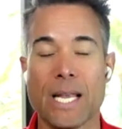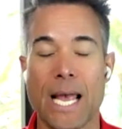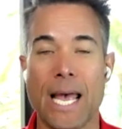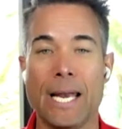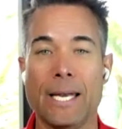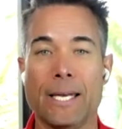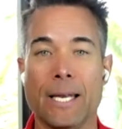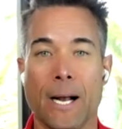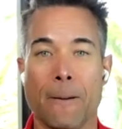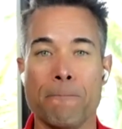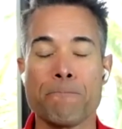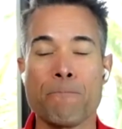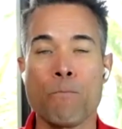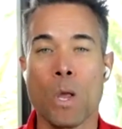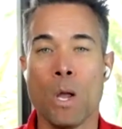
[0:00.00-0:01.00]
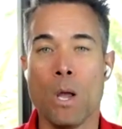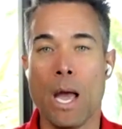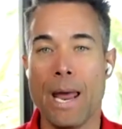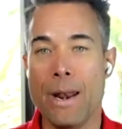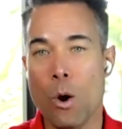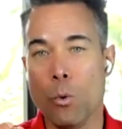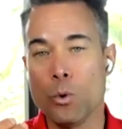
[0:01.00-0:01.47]
And
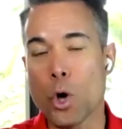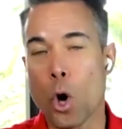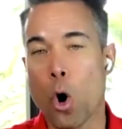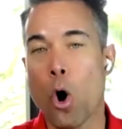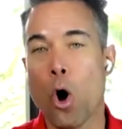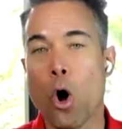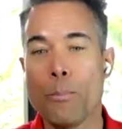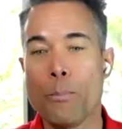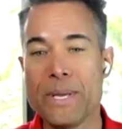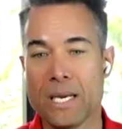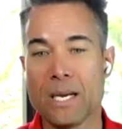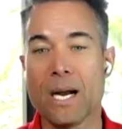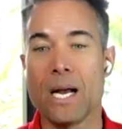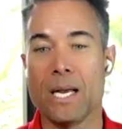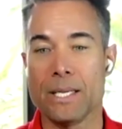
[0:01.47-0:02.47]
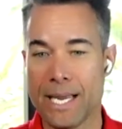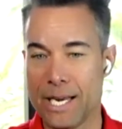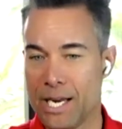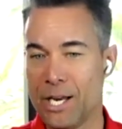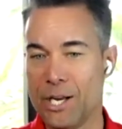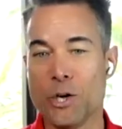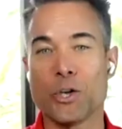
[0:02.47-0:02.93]
it was all because,
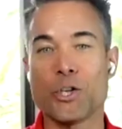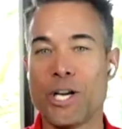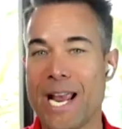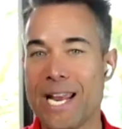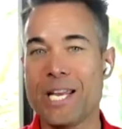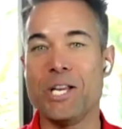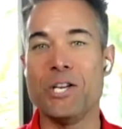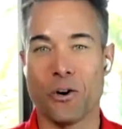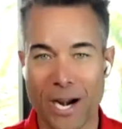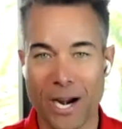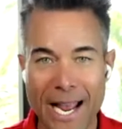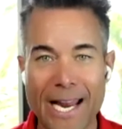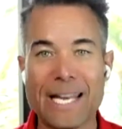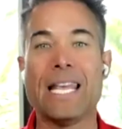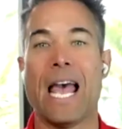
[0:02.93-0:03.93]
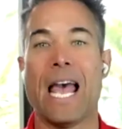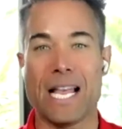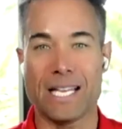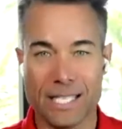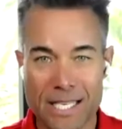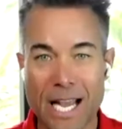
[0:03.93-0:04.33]
and you're shaking your head, yes.